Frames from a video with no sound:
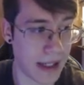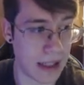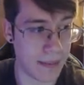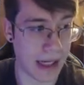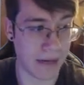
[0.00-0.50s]

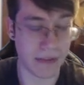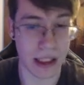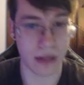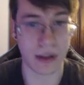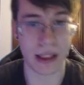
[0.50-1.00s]
And I feel
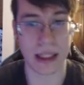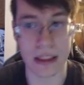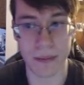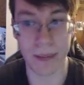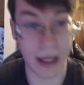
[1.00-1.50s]
like the only thing
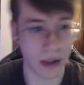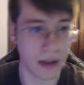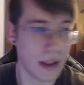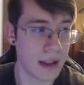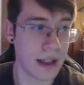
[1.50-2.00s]
that's better